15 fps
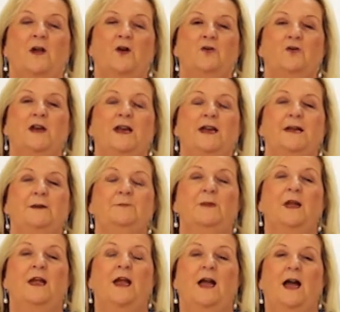
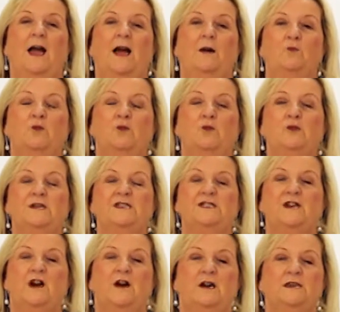Okay, we're going to
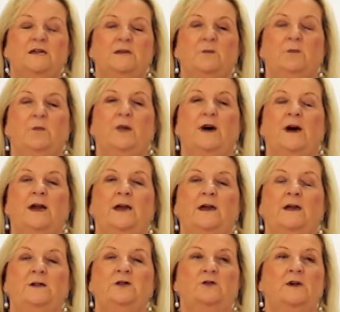start by
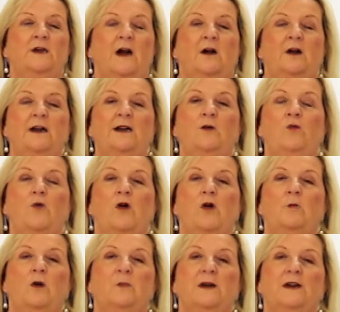doing our little
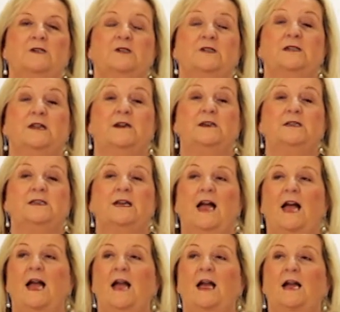warm-up exercise,
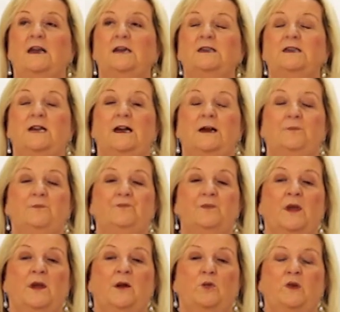and
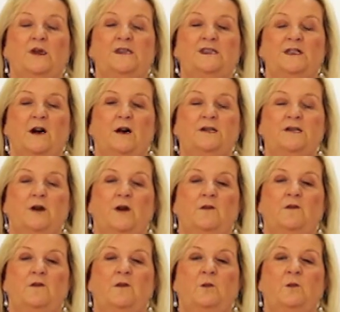we'll start
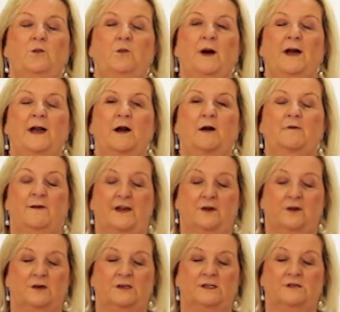off by our
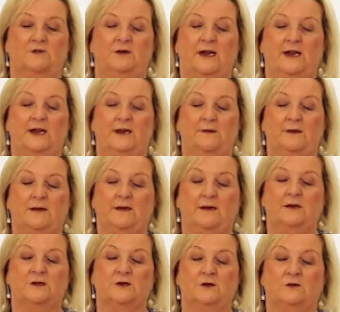fingers, okay?
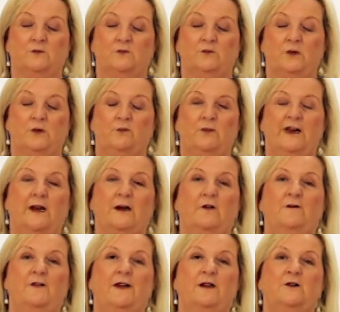So we'll wriggle our
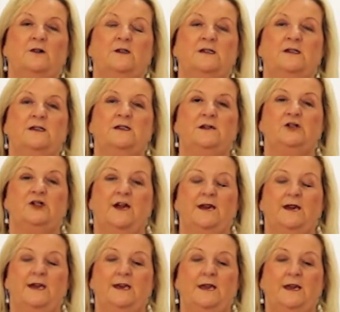fingers
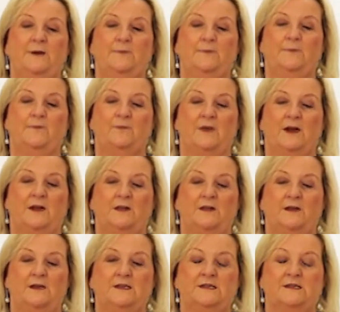gently, like
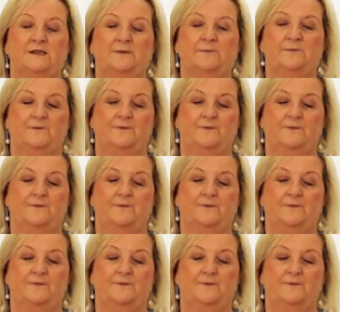this.